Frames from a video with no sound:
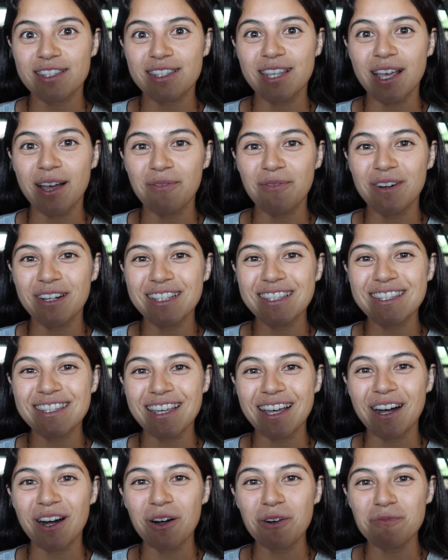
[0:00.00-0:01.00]
someone to
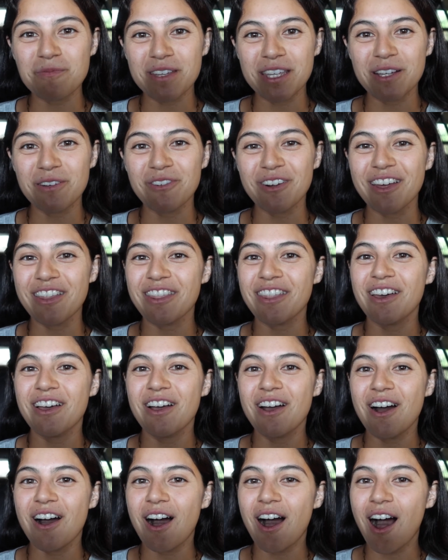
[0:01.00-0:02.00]
help me with
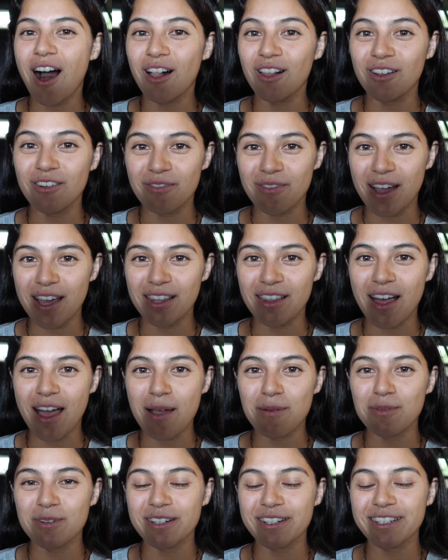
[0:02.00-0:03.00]
all of my
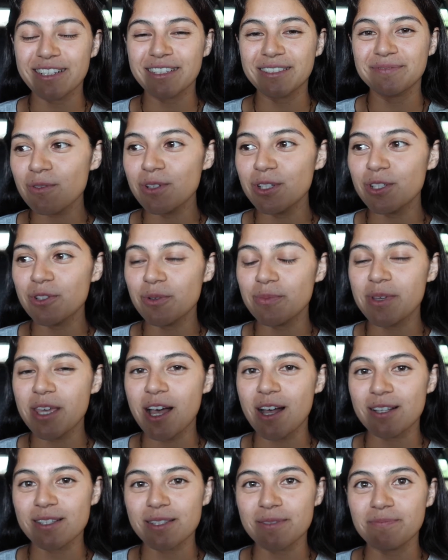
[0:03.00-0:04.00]
lab work, which will be
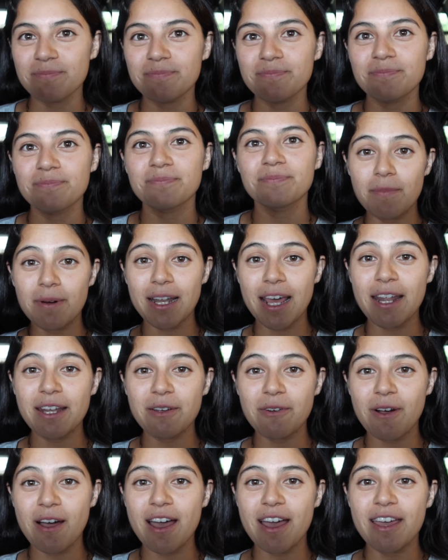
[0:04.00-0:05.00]
awesome. But
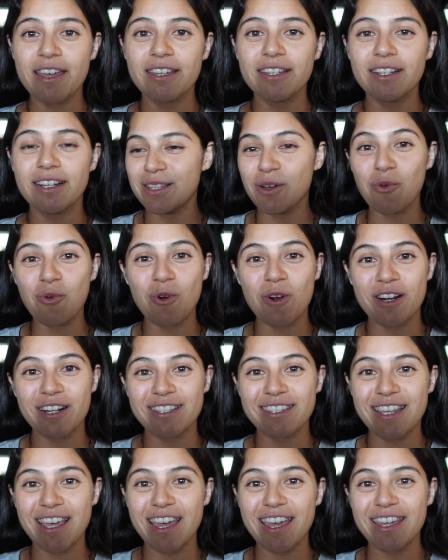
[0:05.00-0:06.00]
anyway, the
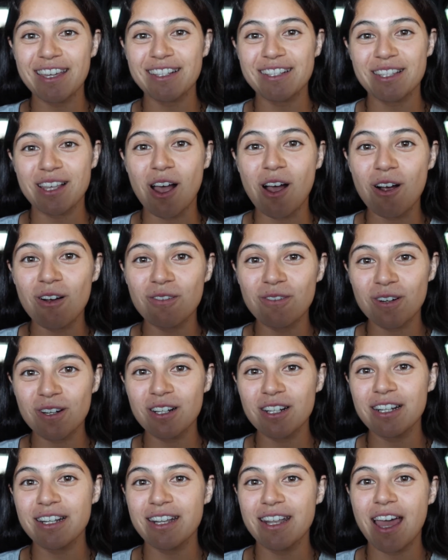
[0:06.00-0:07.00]
workday is
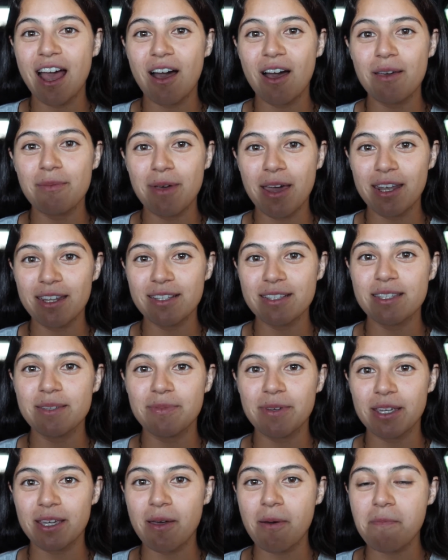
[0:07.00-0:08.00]
over. Now I'm headed to
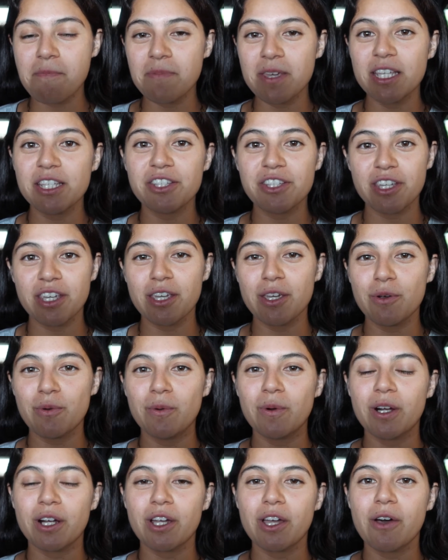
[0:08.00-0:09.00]
pick up Michi.
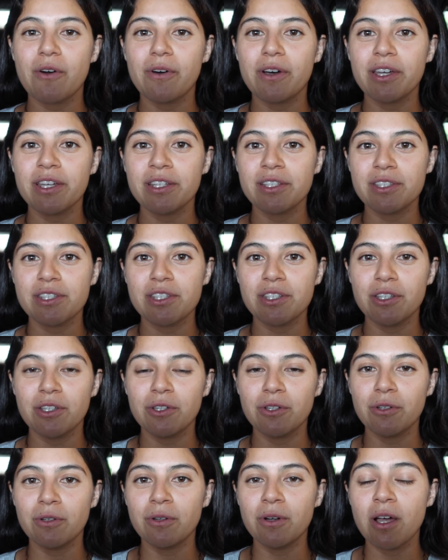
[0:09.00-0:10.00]
We're going
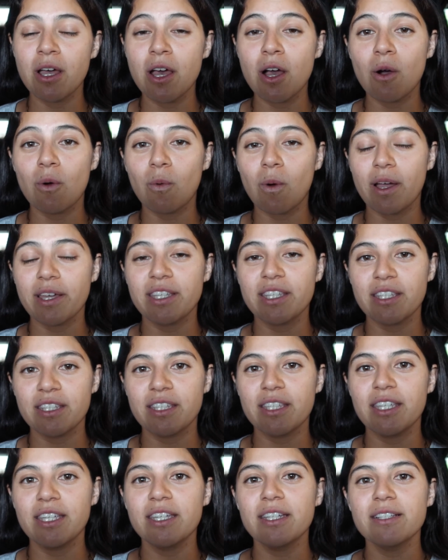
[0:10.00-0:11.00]
to
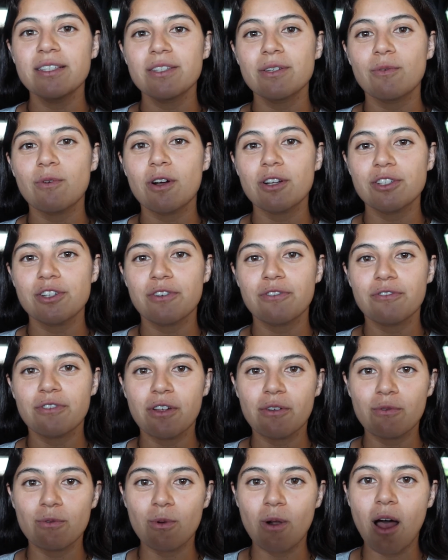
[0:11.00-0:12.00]
Waikiki to watch her
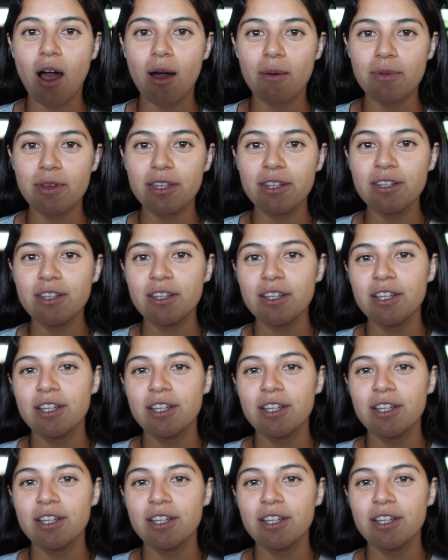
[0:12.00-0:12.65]
friend Robin